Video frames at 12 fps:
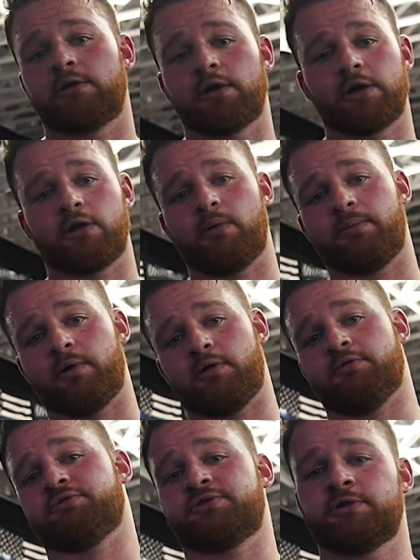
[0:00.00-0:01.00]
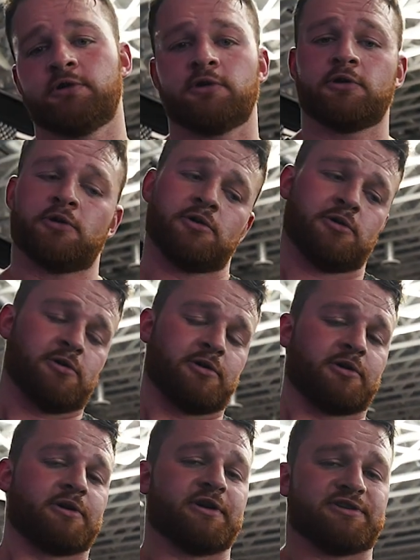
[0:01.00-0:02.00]
Gonna go pose,
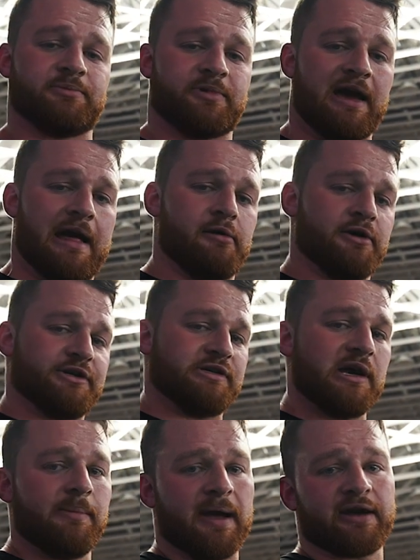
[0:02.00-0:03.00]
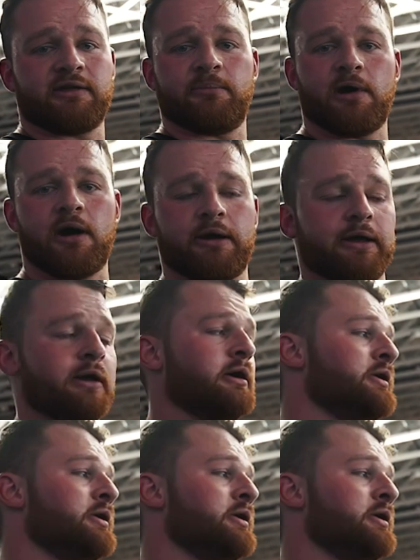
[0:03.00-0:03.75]
get some calories back in the body.